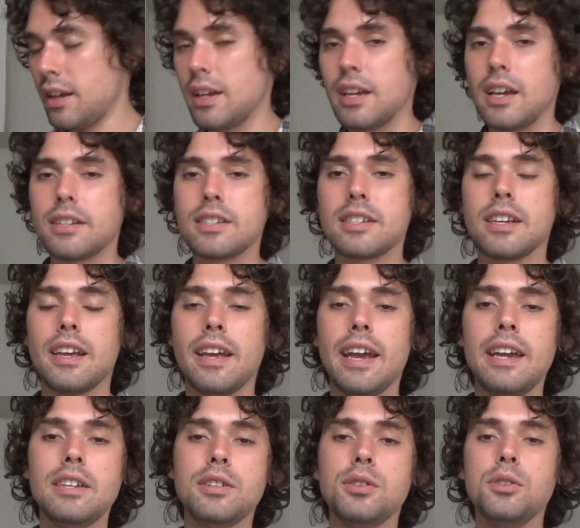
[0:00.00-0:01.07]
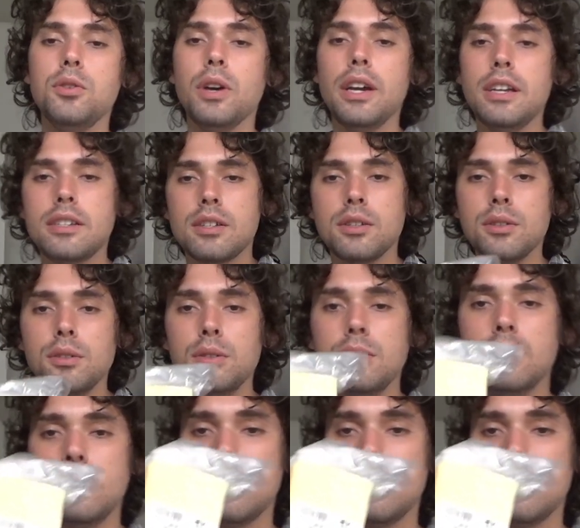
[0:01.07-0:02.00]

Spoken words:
It's A2